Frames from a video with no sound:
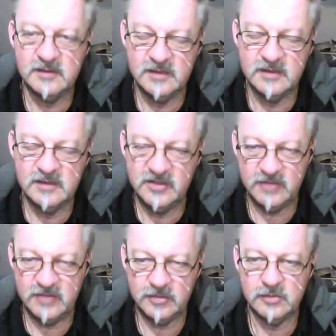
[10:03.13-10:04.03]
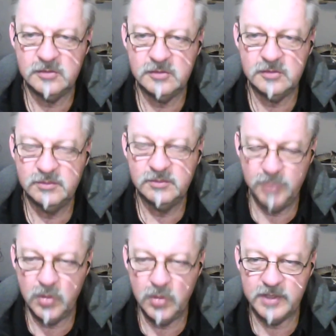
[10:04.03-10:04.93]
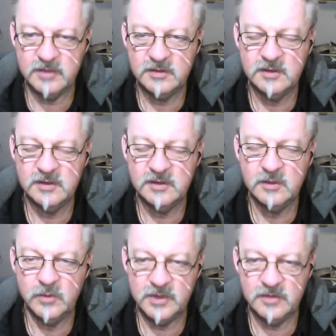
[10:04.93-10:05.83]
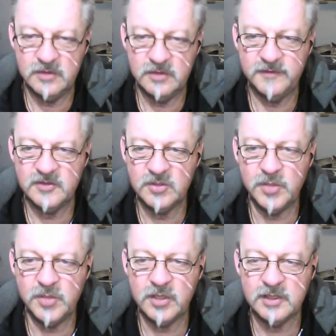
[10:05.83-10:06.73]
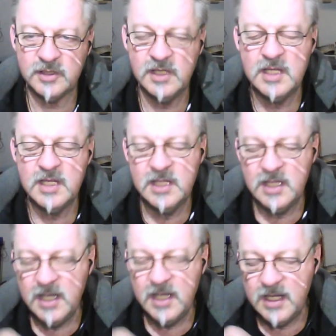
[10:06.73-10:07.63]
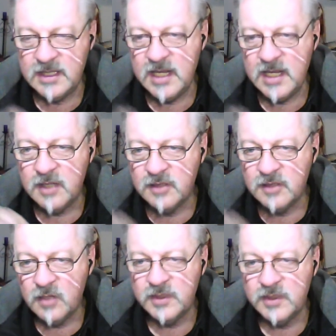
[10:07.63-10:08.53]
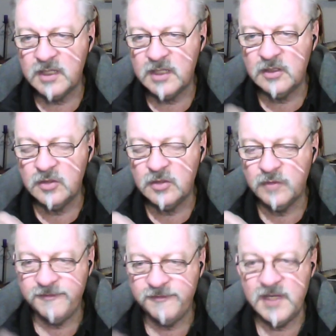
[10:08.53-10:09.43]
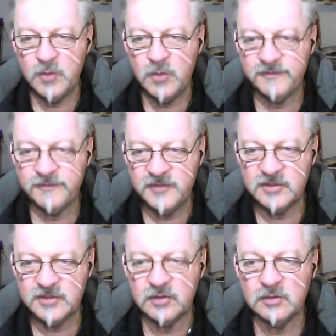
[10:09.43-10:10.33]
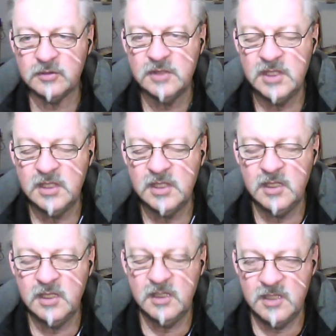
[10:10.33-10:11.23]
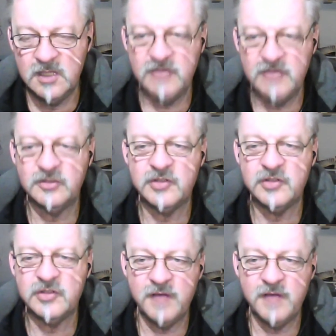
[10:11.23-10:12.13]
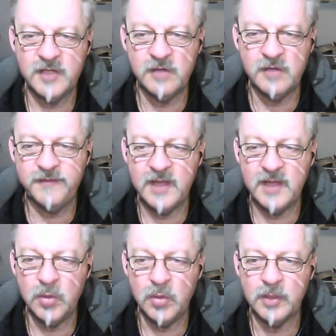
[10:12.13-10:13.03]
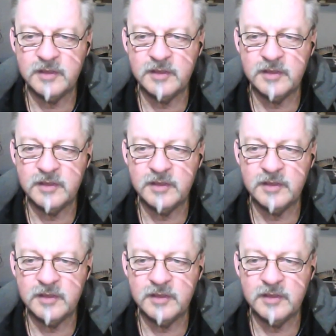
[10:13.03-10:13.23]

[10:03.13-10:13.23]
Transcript: central point within your physical body, and now knowing that you're far more than physical, imagine diving off that point